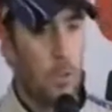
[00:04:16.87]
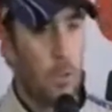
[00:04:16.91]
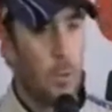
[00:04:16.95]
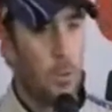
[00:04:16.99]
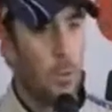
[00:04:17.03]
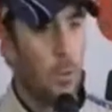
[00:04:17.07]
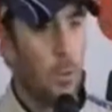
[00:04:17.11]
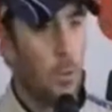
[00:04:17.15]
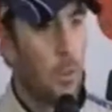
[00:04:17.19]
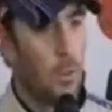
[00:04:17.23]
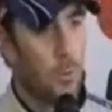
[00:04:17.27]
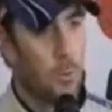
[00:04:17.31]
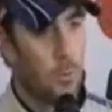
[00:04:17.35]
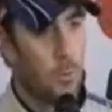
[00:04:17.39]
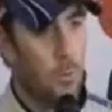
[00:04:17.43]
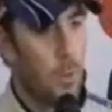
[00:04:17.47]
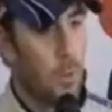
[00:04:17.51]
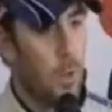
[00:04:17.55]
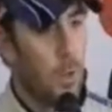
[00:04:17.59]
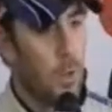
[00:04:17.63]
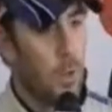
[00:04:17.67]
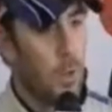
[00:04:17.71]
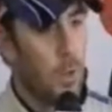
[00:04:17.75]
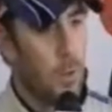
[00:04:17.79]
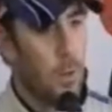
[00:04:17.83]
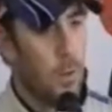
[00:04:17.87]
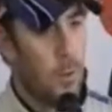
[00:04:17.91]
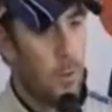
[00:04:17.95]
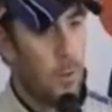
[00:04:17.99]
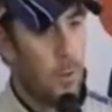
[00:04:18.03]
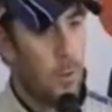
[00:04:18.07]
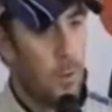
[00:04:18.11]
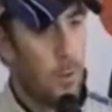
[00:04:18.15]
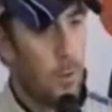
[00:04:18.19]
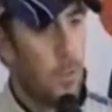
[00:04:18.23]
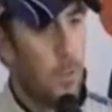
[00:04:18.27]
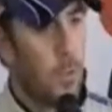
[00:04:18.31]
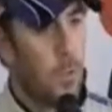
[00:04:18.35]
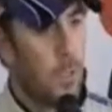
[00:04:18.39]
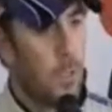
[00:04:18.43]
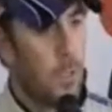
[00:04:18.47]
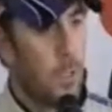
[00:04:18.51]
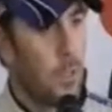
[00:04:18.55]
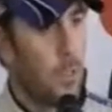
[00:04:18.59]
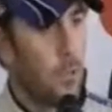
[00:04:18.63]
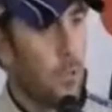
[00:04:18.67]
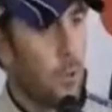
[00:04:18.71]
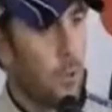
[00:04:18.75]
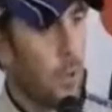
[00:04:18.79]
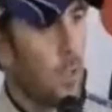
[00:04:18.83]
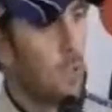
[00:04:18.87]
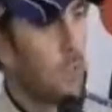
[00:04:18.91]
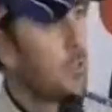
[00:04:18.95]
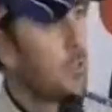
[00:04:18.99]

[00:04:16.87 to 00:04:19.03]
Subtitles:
but really wasn't in the race